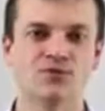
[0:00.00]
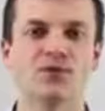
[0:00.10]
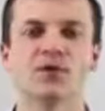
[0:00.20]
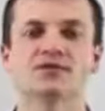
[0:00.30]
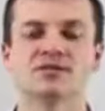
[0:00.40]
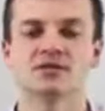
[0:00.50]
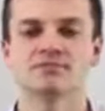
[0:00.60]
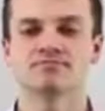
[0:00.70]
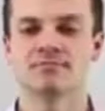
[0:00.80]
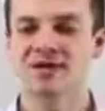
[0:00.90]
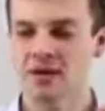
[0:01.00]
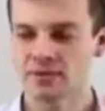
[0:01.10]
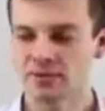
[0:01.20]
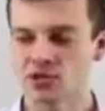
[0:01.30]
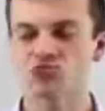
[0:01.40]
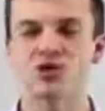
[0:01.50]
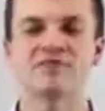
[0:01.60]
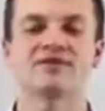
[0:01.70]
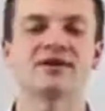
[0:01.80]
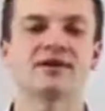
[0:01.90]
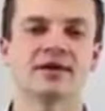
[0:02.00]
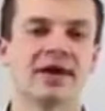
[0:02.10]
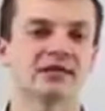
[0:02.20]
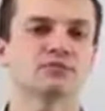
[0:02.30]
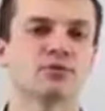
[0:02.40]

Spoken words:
to focus on becoming the traffic getting